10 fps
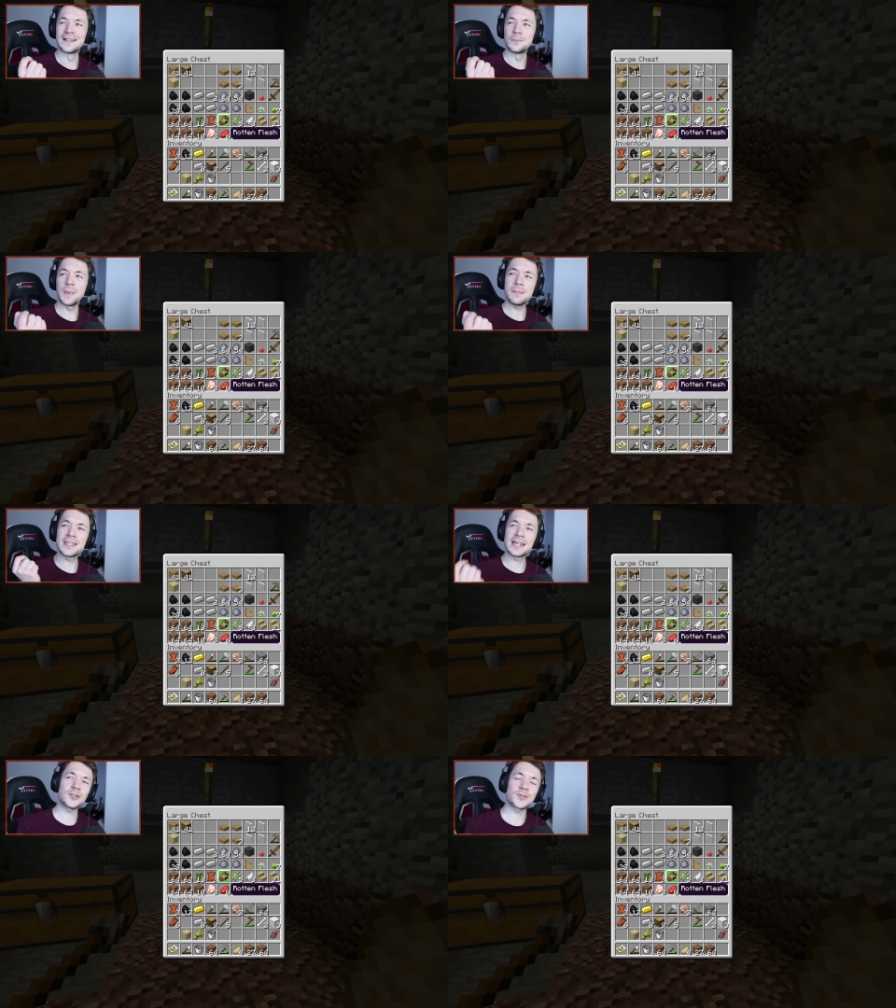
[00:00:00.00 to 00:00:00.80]
Maybe
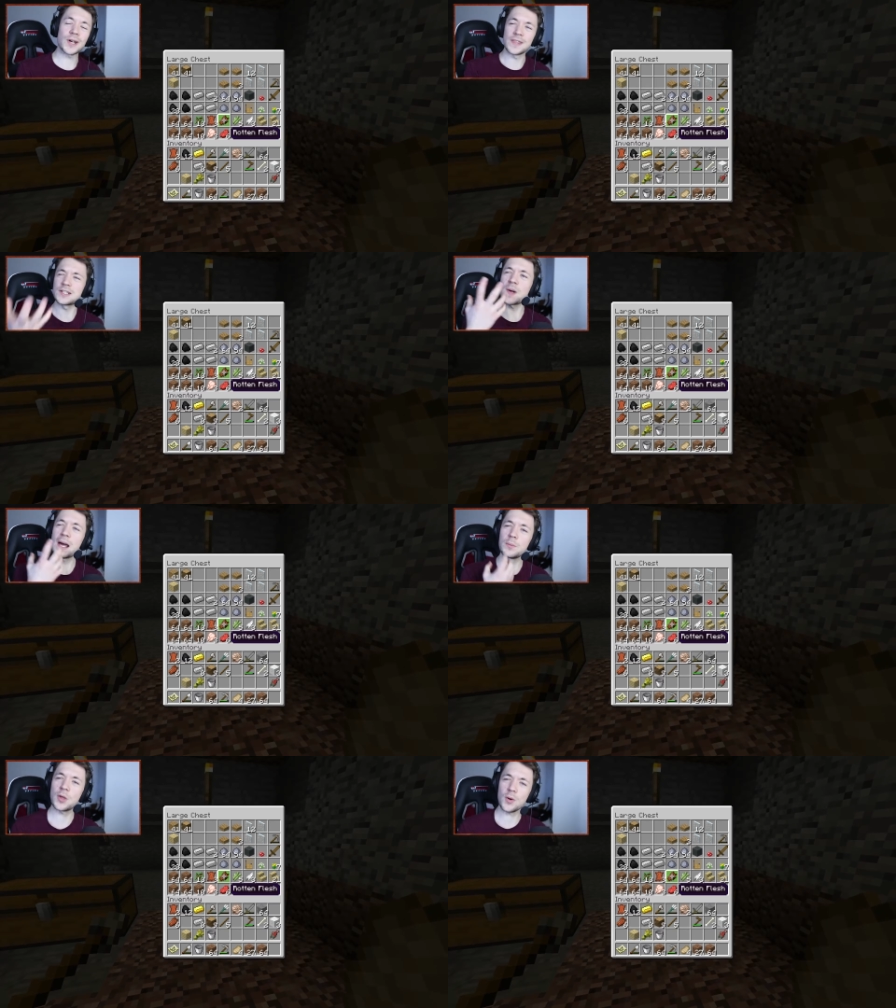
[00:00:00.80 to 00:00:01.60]
they do drown. They
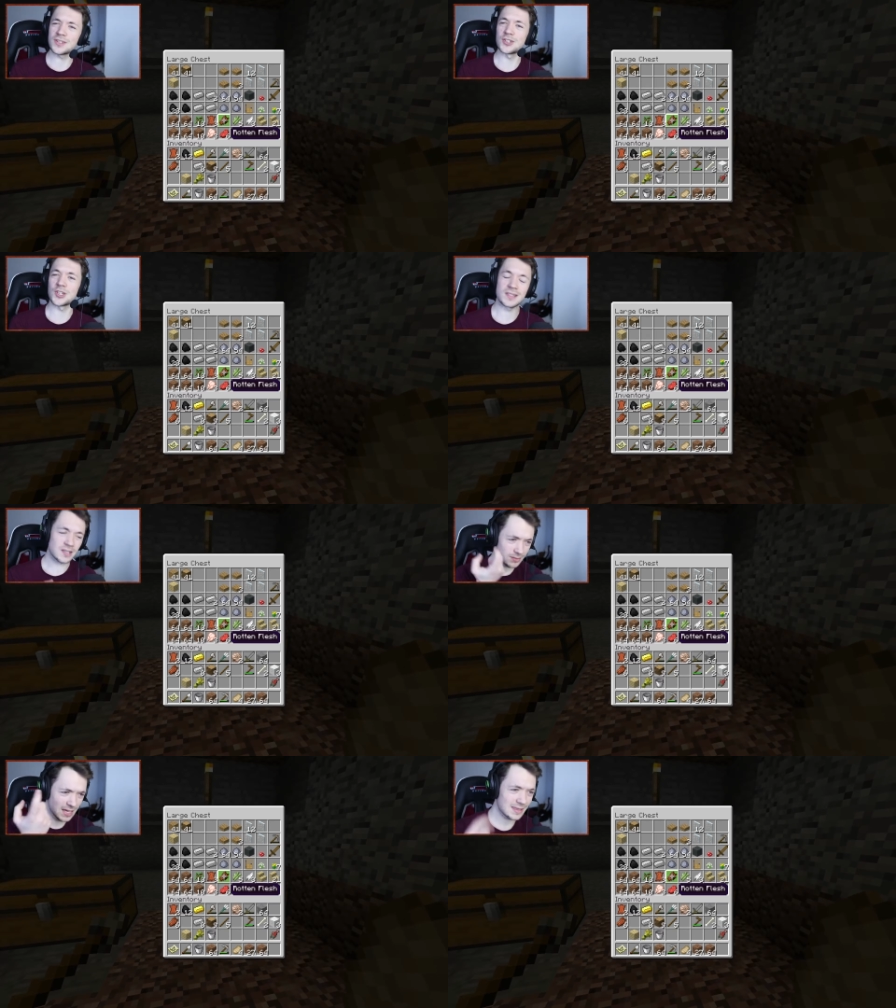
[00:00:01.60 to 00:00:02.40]
drown with oxygen.
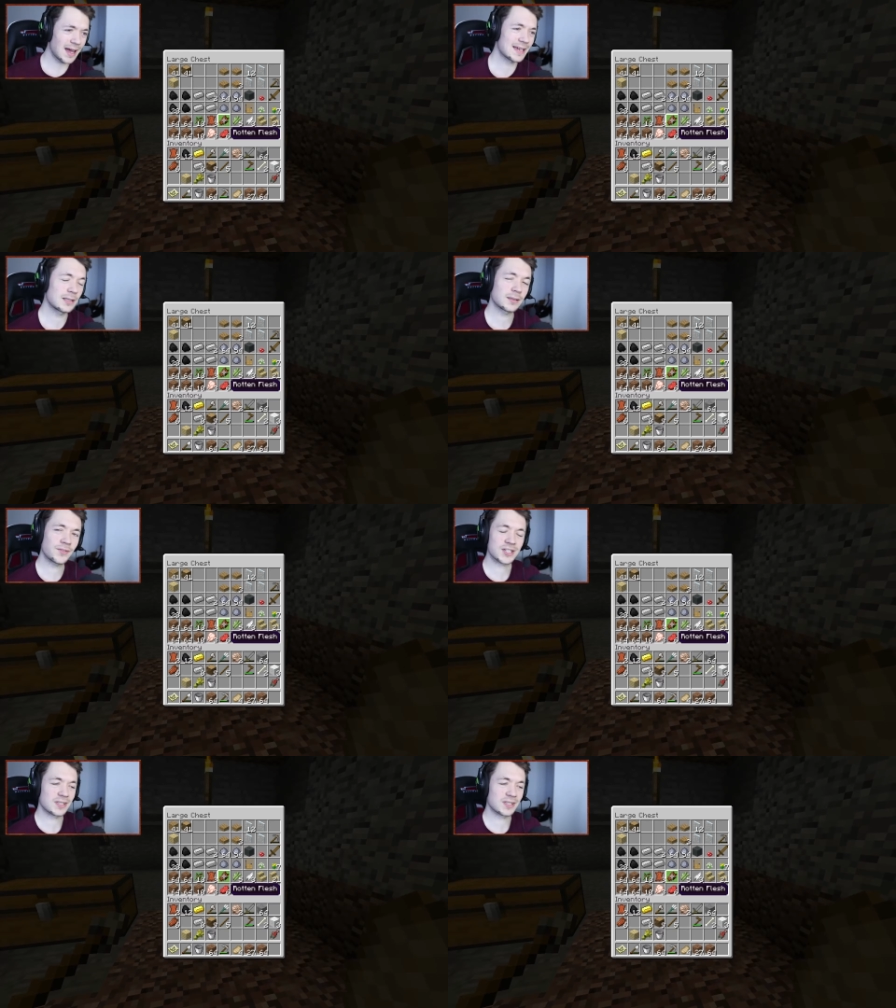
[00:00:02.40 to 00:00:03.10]
So yeah, they, I killed a fish.